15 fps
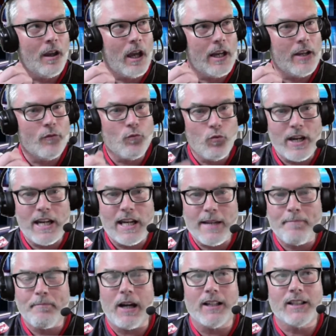And it really
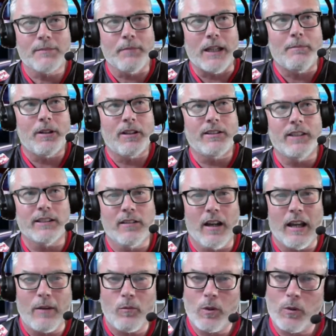bugs me, because it's
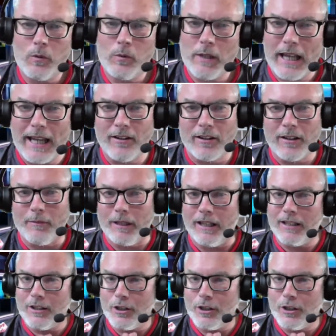like, well, hang on a minute.